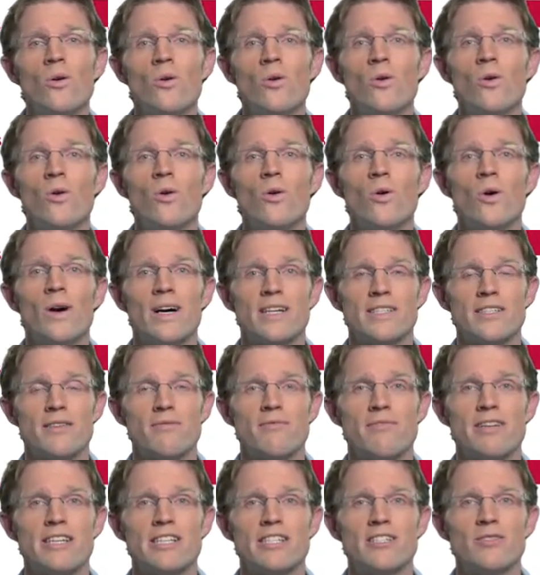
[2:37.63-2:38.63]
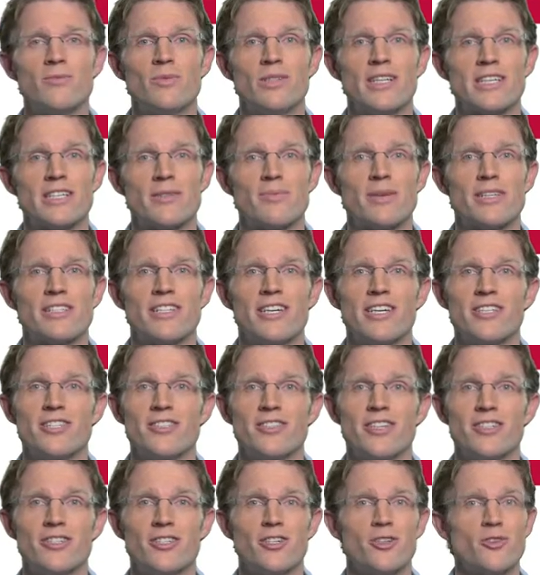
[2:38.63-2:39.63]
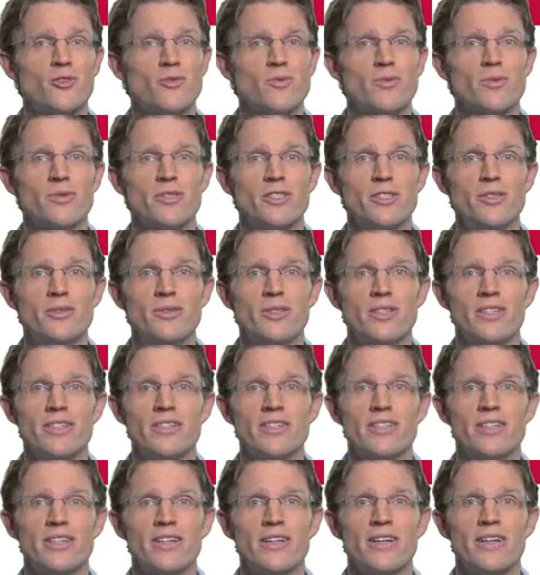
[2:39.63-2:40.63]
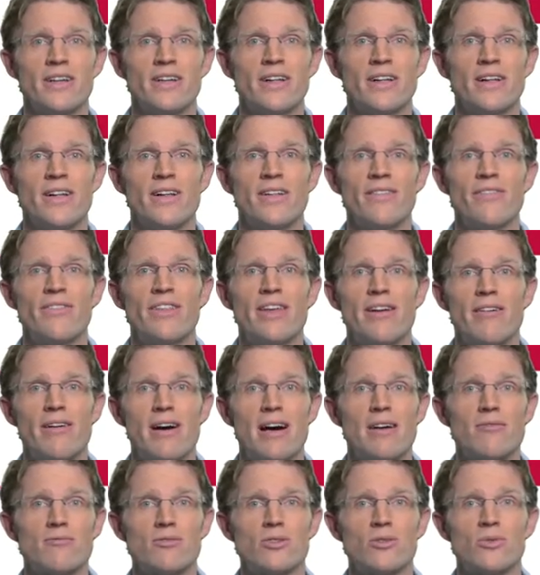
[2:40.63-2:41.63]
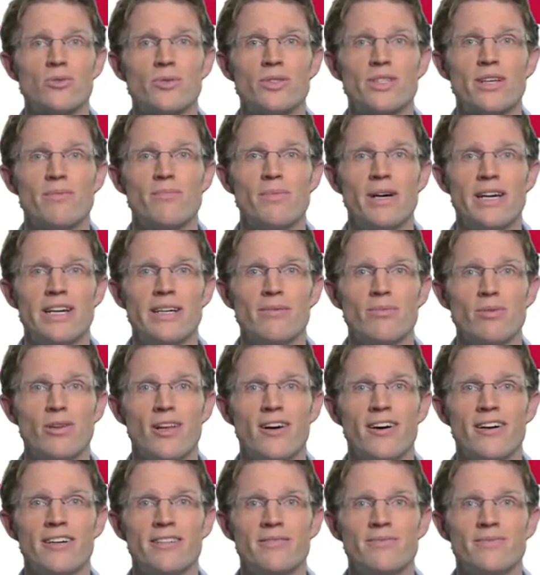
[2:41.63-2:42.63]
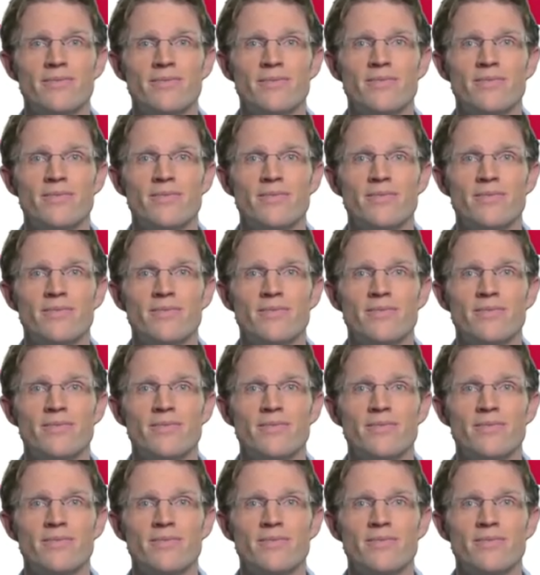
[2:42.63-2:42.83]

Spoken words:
or has a reasonable expectation that children will use it, there are rules that may apply.